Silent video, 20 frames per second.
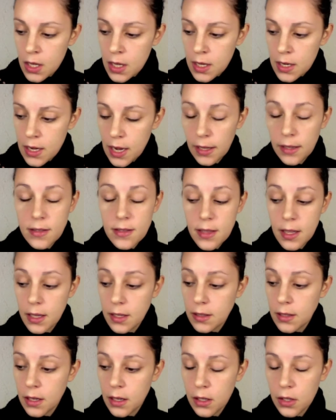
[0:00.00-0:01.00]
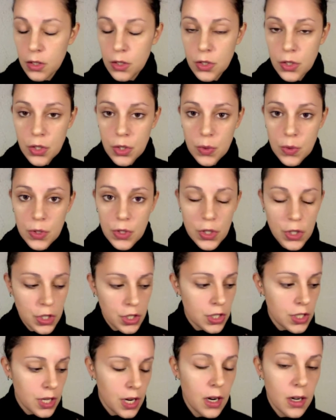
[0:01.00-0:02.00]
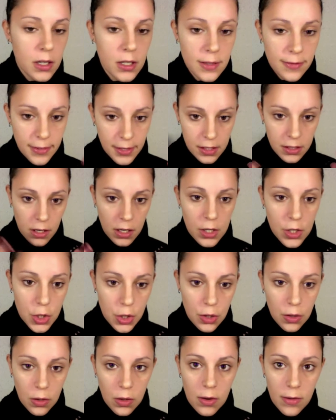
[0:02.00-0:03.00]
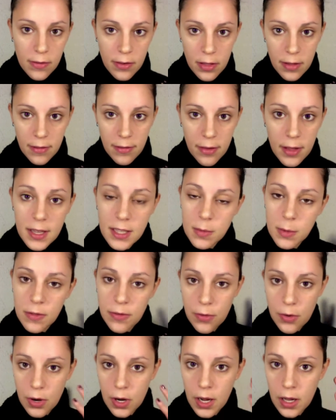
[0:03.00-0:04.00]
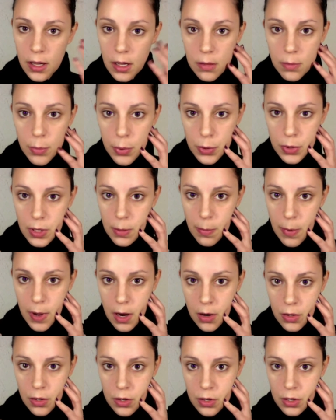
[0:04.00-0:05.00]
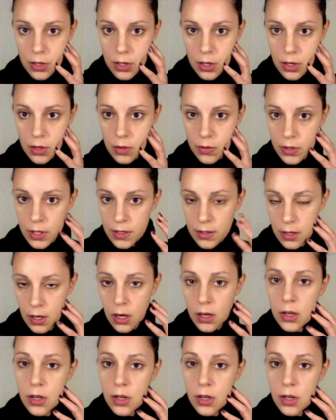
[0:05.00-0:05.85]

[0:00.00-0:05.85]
Next thing that I'm gonna do is just add foundation all over the face before I put the powder on the side,